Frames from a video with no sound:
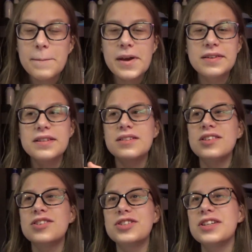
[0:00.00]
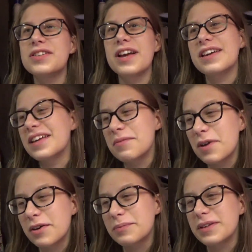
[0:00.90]
Basically she like
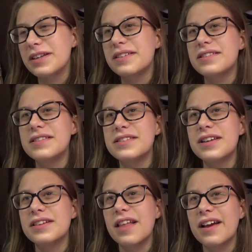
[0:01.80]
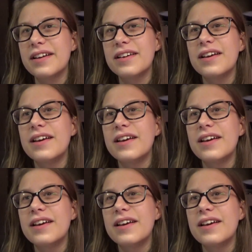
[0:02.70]
emailed me and said like